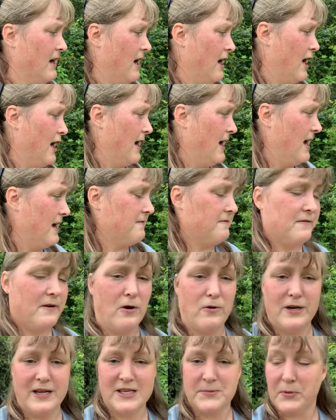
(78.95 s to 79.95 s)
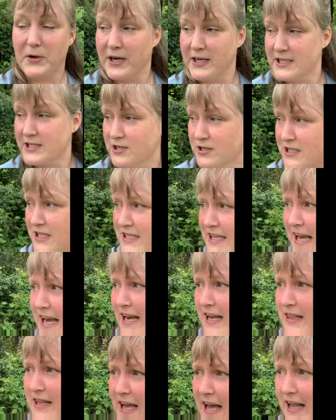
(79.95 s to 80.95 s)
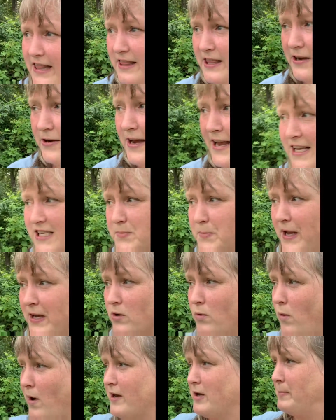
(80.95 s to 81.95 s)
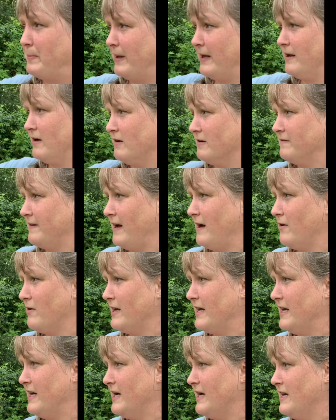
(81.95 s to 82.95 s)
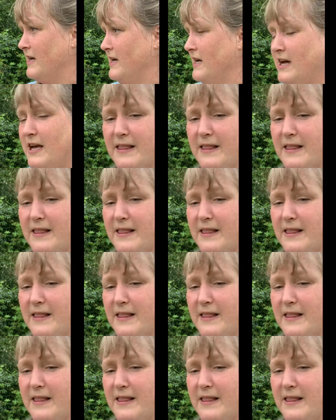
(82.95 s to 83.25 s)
I've already experienced here today that there has been quite a bit of area